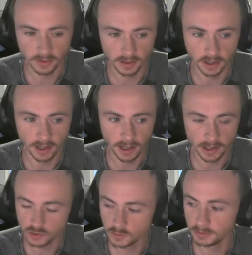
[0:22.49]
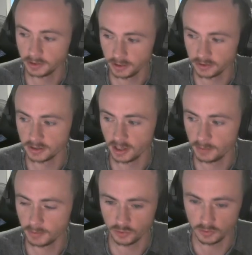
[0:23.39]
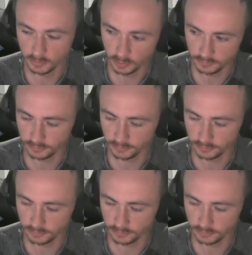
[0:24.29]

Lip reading: then as you play your game and you move